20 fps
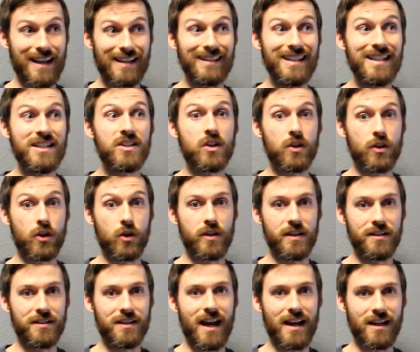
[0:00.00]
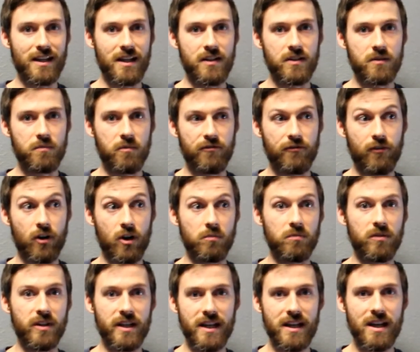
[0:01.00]
at least 30 seconds,
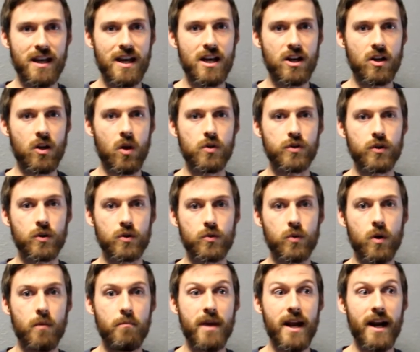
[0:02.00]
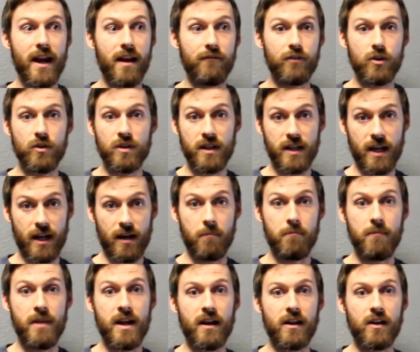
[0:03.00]
preferably closer to a minute. If you can get a
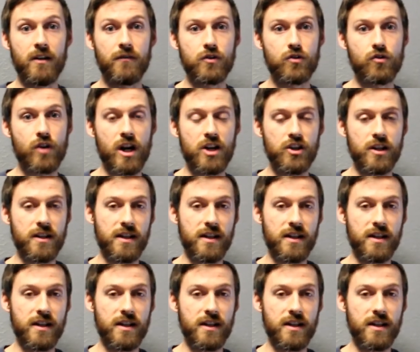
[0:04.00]
minute of stretching,